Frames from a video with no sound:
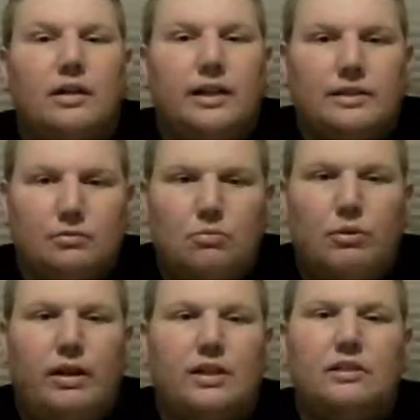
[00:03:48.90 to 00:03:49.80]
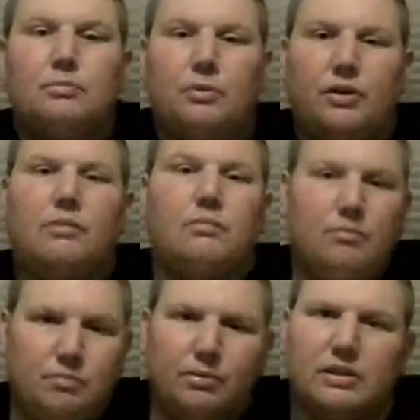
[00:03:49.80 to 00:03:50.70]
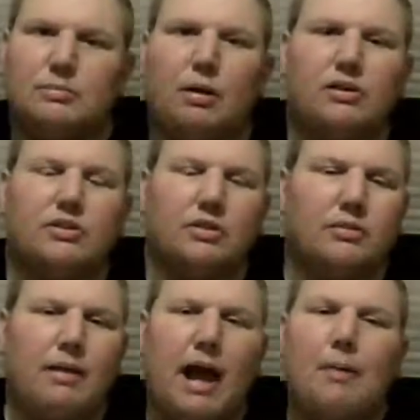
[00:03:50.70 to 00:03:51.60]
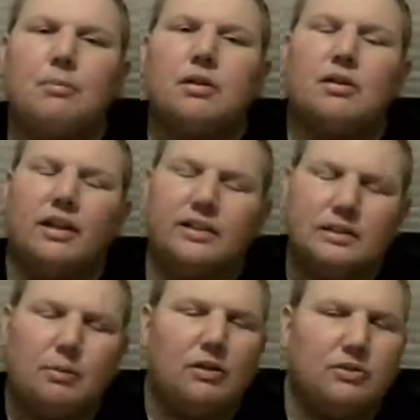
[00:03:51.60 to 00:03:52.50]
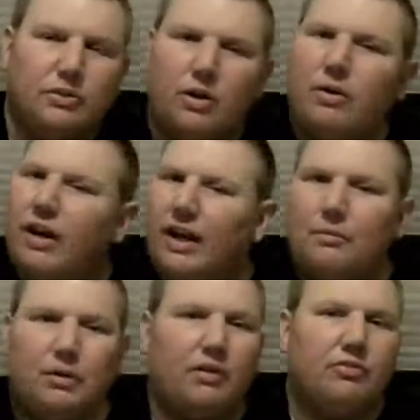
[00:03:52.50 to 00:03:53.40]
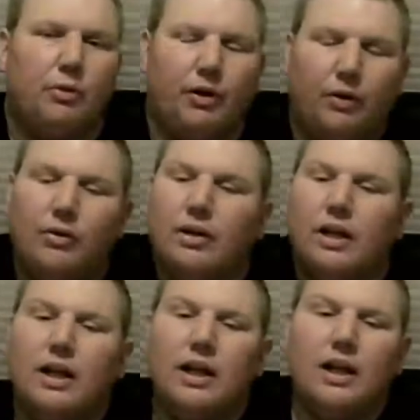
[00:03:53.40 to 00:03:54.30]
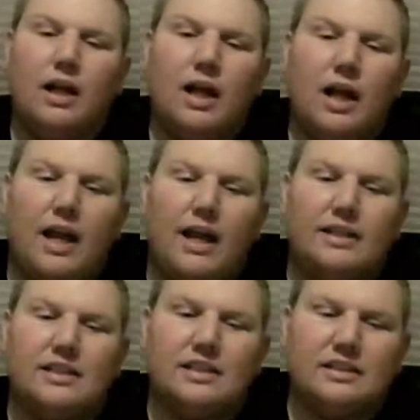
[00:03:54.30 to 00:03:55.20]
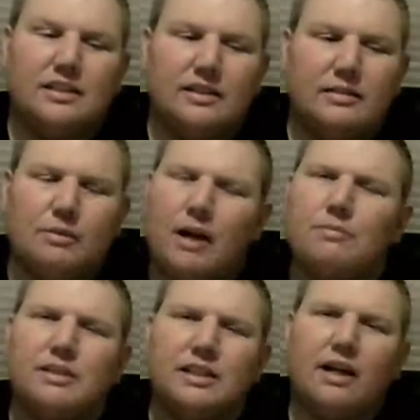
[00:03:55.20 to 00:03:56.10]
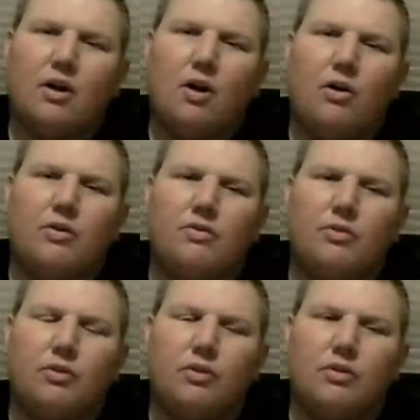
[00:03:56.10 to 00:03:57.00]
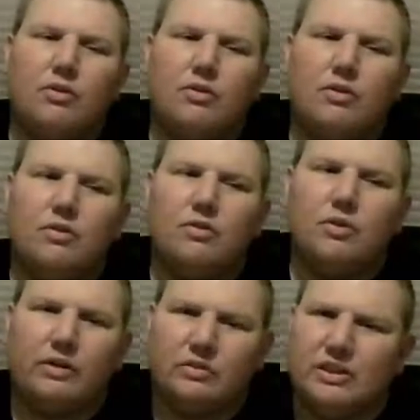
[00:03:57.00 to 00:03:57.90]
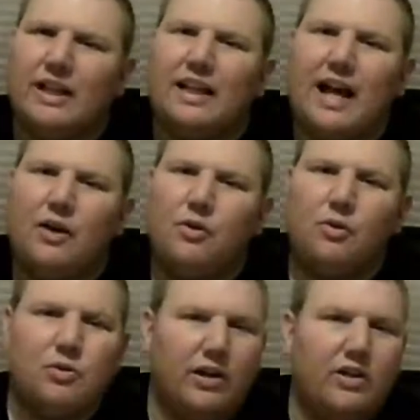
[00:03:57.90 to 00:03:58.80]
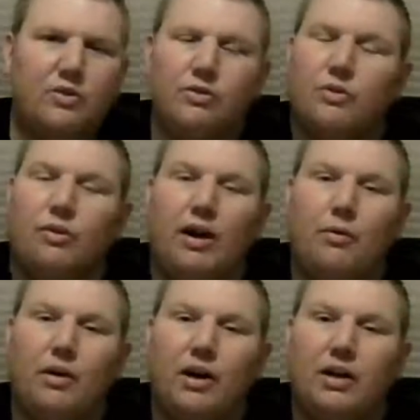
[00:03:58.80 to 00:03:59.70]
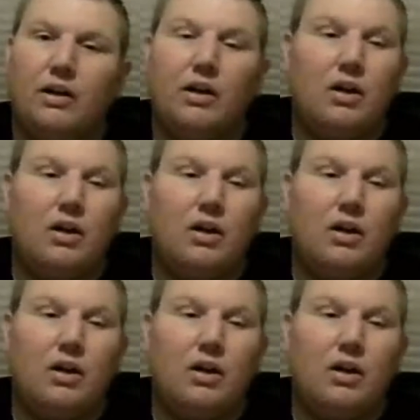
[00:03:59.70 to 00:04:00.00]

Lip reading: get some wins, put the sponsor on the map, let the sponsor know, hey, I'm there for you. Sometimes it's kind of hard for drivers like that who are trying to do it the right way,